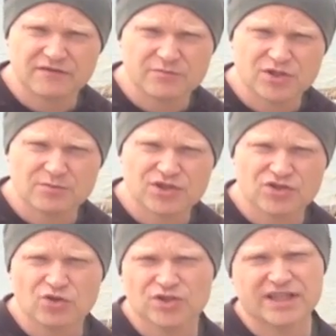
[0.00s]
from some
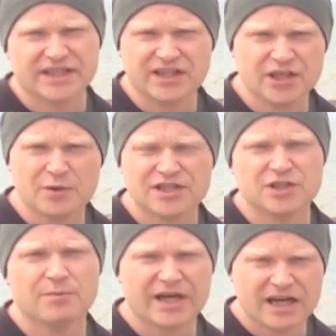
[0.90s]
stores. Like in the
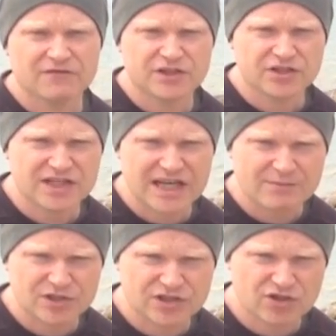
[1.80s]
US, you might have to go to
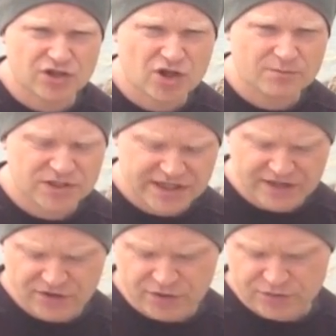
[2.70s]
Amazon.com to
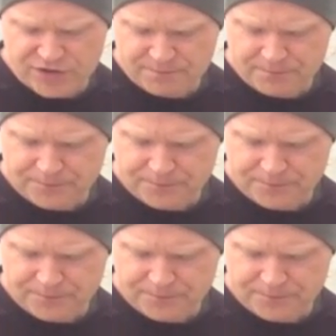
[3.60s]
get those.